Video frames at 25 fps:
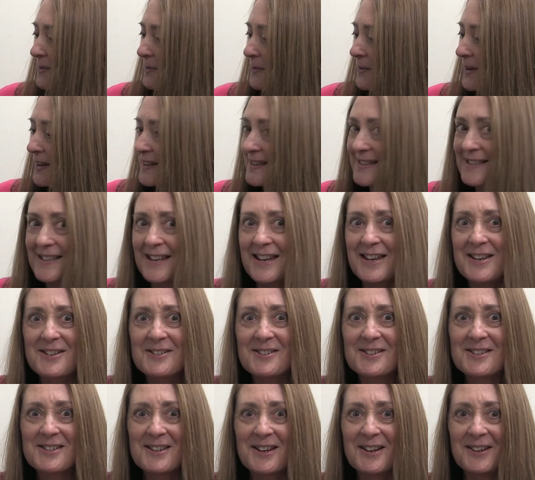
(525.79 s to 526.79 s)
We'll see you
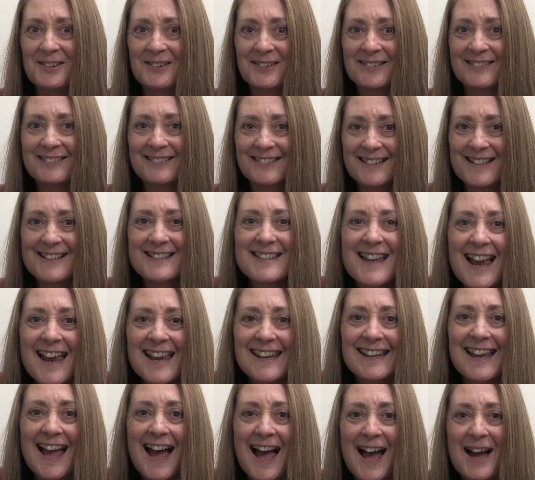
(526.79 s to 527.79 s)
soon.
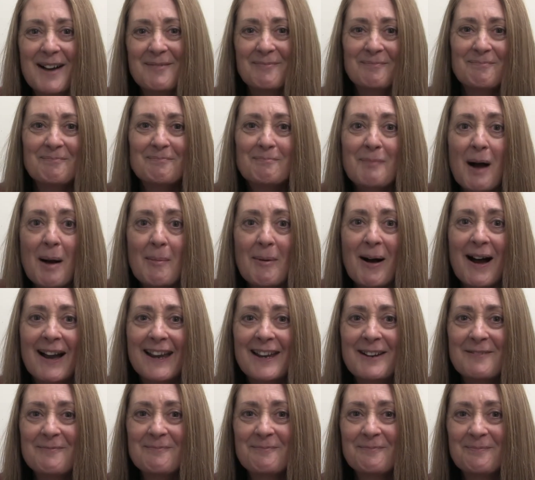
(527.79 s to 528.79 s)
Take care. Bye
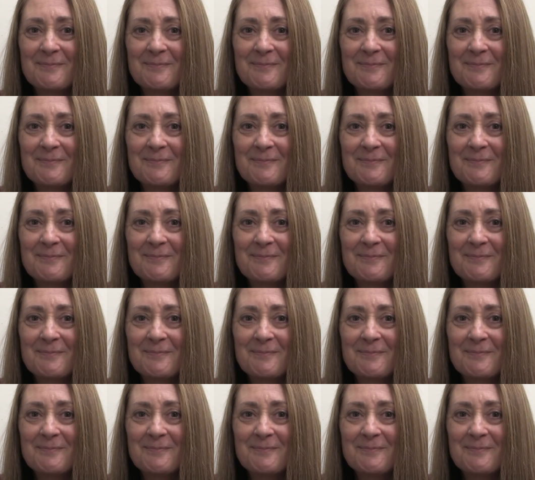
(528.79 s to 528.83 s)
bye.